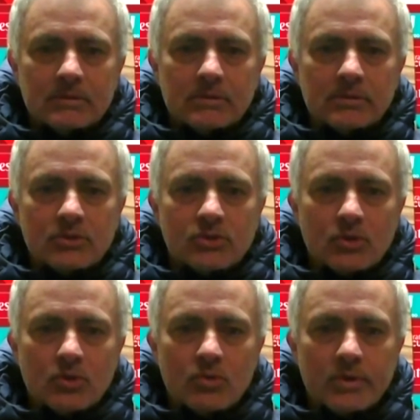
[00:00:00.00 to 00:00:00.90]

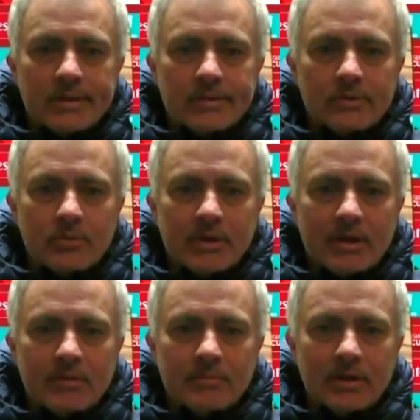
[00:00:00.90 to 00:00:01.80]
So when you
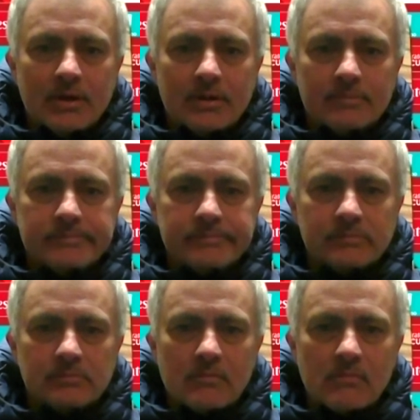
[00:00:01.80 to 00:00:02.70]
become
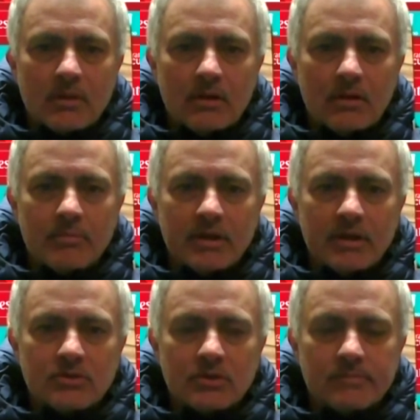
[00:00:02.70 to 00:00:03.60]
a
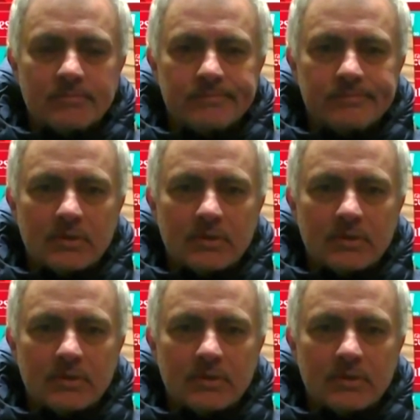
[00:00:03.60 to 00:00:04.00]
manager,